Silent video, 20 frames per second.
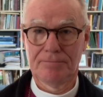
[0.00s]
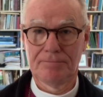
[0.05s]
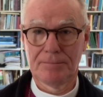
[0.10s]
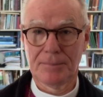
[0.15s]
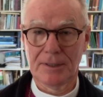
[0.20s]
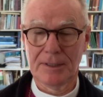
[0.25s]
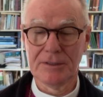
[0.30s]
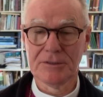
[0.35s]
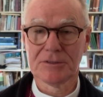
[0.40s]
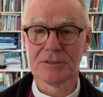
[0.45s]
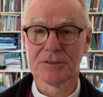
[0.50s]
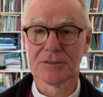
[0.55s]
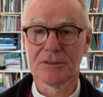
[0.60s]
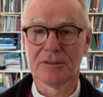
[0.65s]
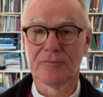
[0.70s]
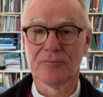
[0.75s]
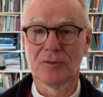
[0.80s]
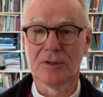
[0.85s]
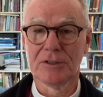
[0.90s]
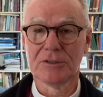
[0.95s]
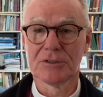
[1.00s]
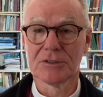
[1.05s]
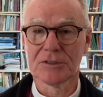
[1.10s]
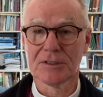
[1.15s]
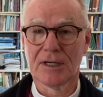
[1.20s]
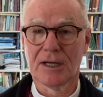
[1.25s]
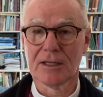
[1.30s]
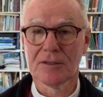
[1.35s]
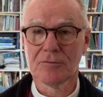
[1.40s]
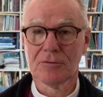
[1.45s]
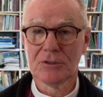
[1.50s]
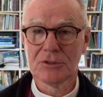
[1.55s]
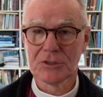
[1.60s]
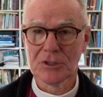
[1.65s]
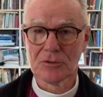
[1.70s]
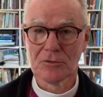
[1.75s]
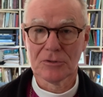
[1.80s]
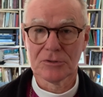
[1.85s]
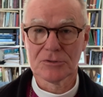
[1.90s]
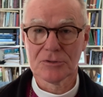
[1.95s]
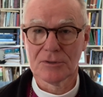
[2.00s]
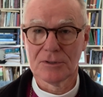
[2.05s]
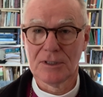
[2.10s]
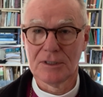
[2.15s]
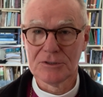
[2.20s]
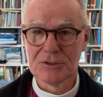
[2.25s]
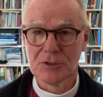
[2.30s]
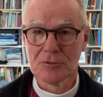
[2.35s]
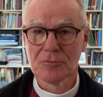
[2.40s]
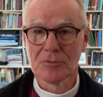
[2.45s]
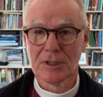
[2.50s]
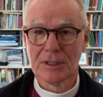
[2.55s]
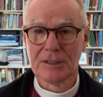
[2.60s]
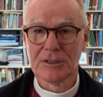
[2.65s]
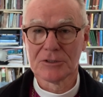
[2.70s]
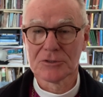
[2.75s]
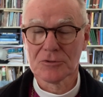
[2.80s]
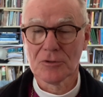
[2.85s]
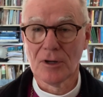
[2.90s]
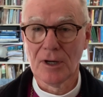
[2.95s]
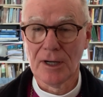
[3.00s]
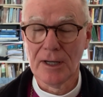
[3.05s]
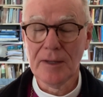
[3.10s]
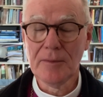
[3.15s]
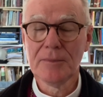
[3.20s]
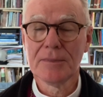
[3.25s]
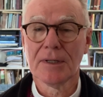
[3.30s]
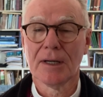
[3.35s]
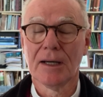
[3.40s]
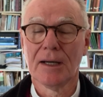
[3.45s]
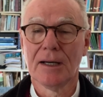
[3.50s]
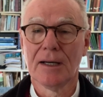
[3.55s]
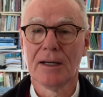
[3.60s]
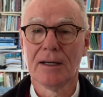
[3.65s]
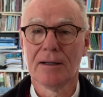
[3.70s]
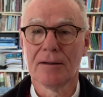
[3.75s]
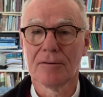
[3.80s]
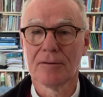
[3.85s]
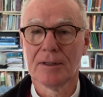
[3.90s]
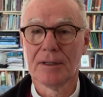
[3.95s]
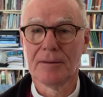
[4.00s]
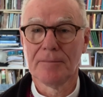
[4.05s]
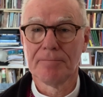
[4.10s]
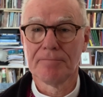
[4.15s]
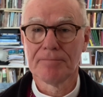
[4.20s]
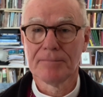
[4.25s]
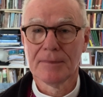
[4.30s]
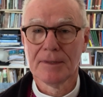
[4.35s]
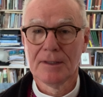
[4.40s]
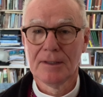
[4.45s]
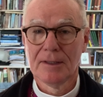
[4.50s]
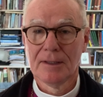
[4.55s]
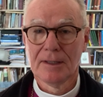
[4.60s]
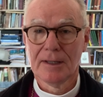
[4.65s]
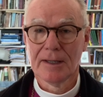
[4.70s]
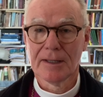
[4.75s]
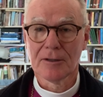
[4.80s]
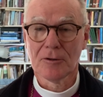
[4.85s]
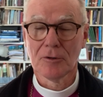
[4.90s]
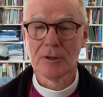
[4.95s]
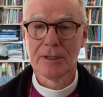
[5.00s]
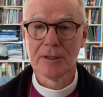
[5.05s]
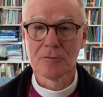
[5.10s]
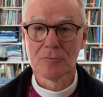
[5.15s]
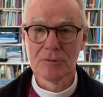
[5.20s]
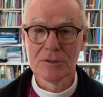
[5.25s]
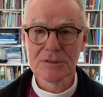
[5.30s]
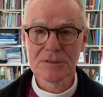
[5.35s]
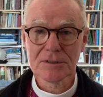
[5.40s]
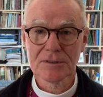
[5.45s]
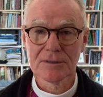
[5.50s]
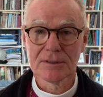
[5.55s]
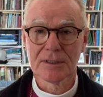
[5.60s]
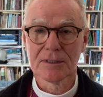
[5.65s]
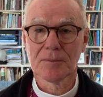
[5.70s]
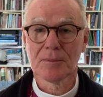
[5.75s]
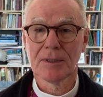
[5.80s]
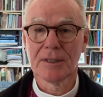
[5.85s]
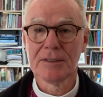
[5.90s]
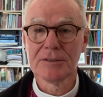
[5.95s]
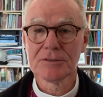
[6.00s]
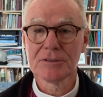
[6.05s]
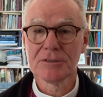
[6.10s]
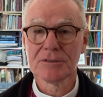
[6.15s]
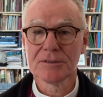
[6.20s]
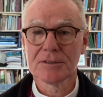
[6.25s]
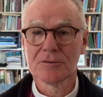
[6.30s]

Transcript: places of religious gathering, generally described, are at a greater risk than other places.